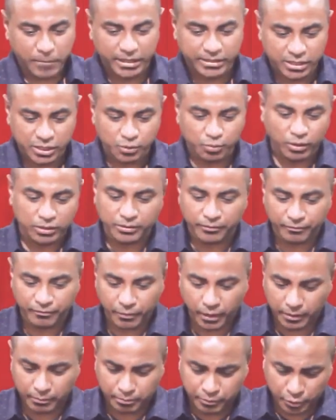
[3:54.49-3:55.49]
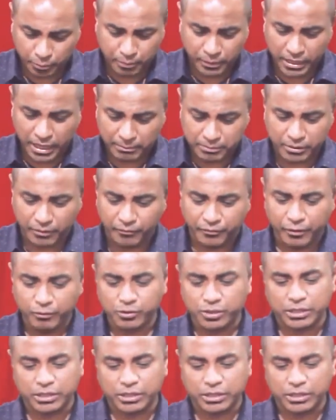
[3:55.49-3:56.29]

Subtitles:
I just want to bring up some few